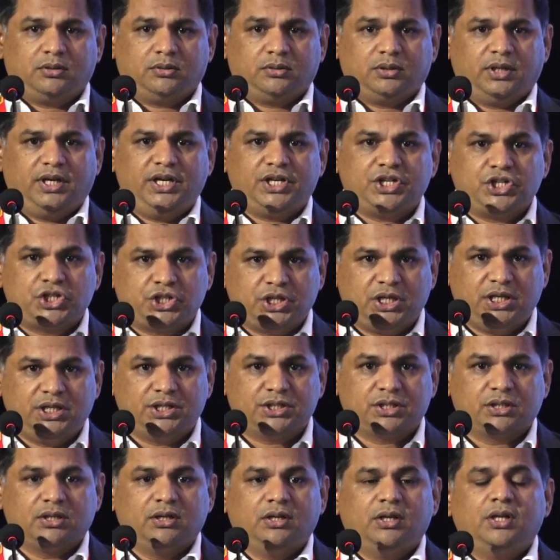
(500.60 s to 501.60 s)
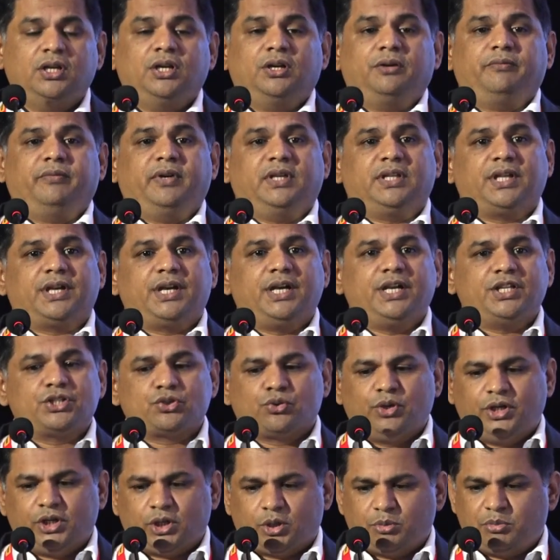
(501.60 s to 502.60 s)
exchange, whether it is
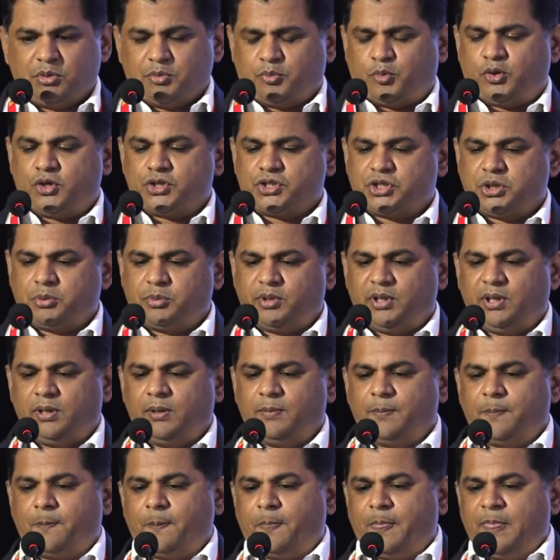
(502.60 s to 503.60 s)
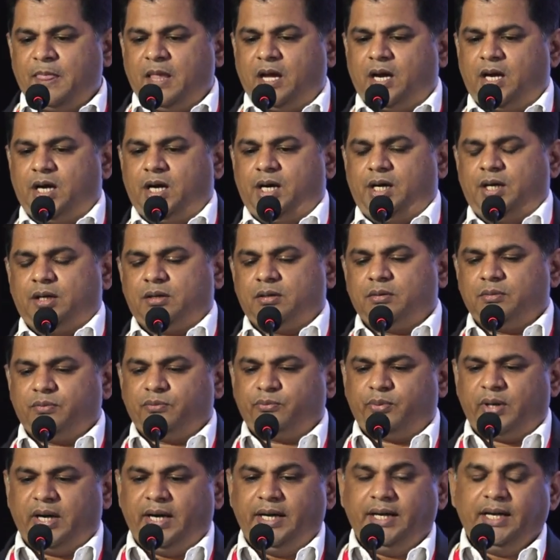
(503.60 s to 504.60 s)
going to be possible. And
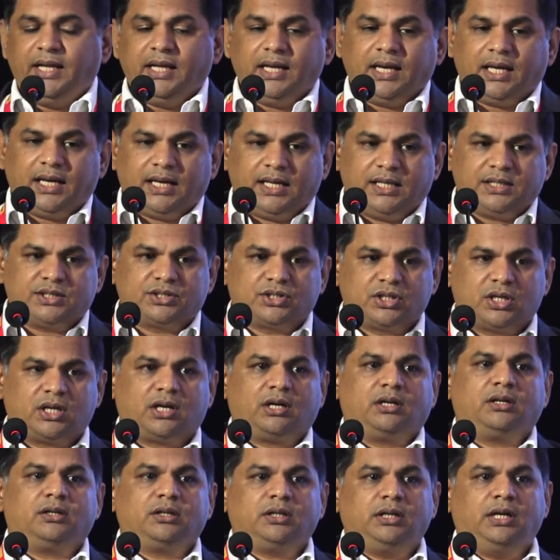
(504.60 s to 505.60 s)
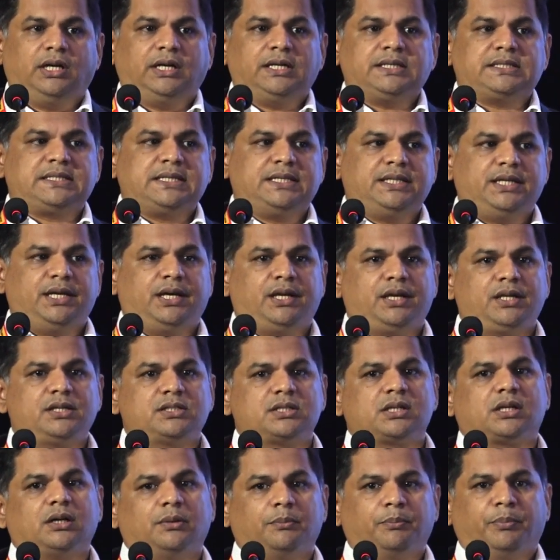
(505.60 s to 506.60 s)
finding an answer, let us say there is
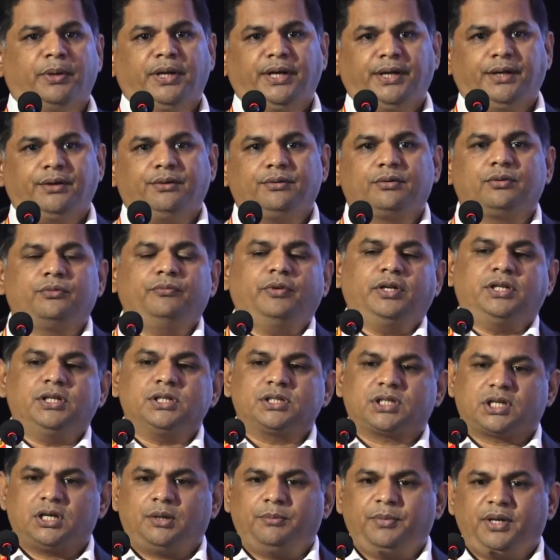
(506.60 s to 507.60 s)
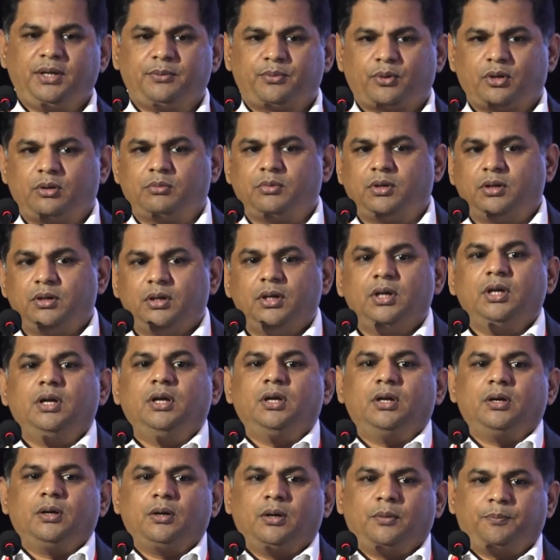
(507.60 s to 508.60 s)
a complaint which is coming from
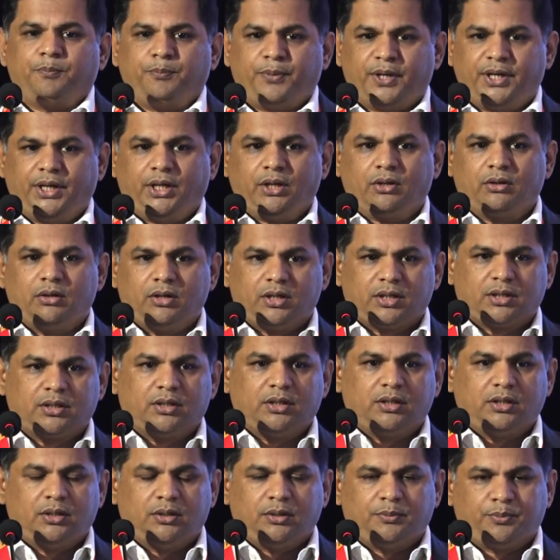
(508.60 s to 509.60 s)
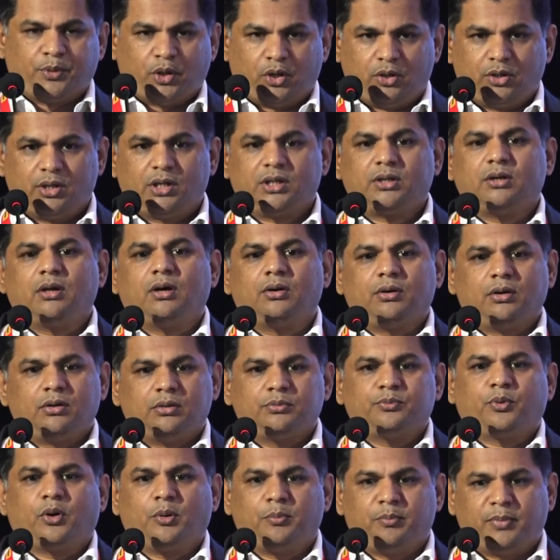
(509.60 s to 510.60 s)
a particular product
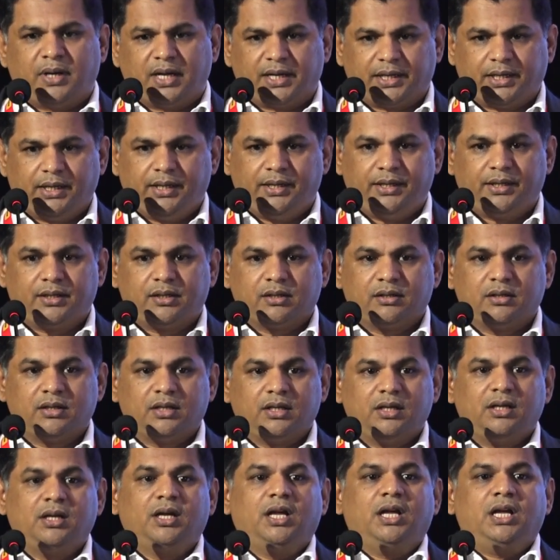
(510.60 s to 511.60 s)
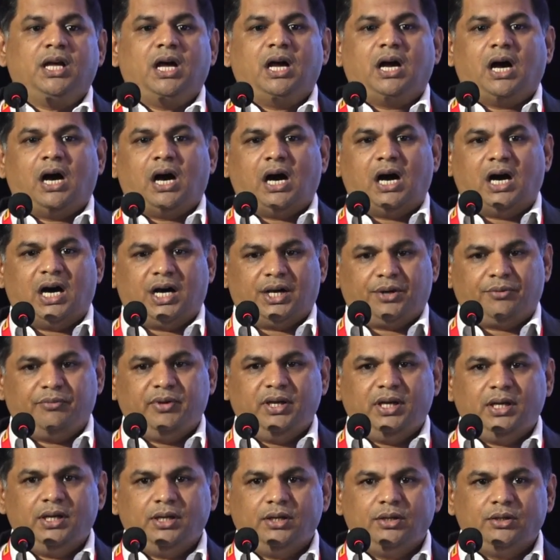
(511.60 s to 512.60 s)
from market. Are
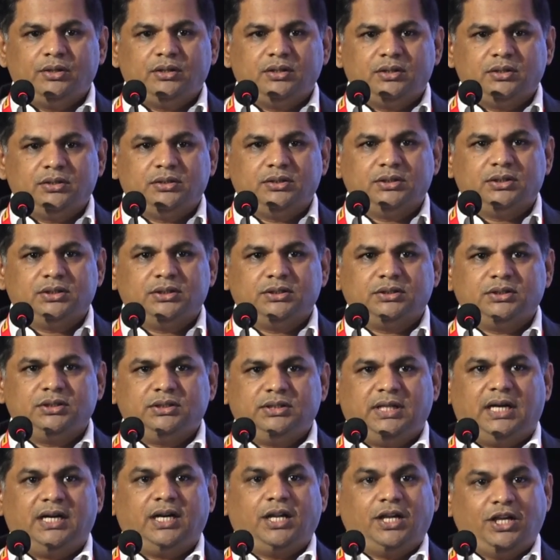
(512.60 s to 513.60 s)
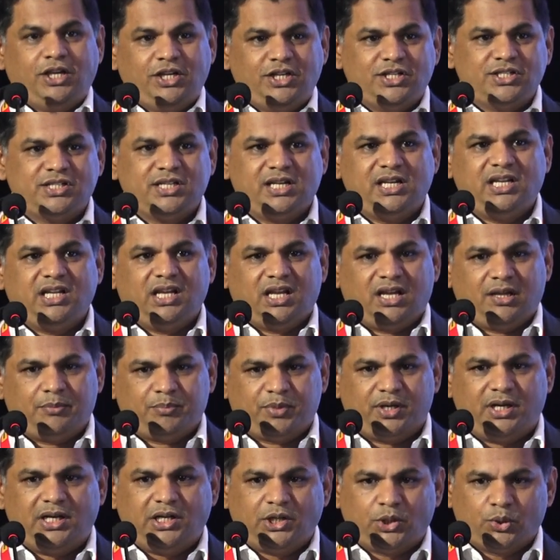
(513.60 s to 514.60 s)
we that easily
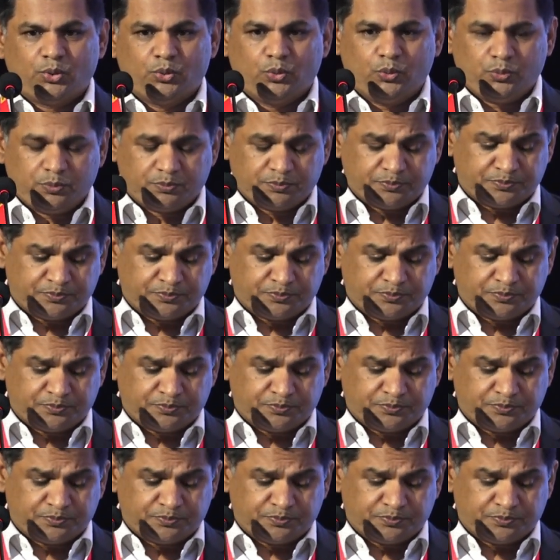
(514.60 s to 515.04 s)
able to